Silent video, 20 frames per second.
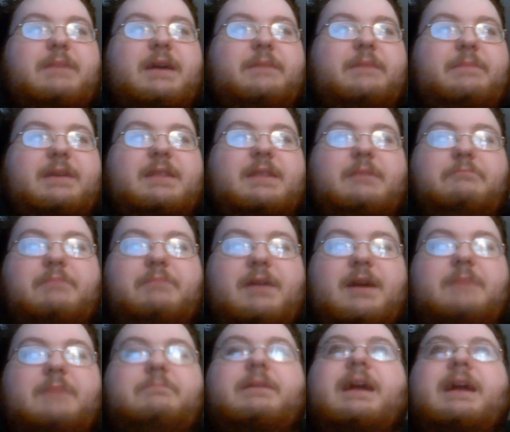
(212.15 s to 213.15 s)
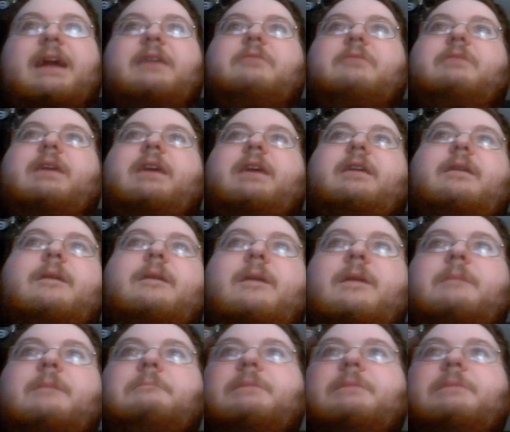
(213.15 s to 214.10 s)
me in the butt, but I don't care. Miz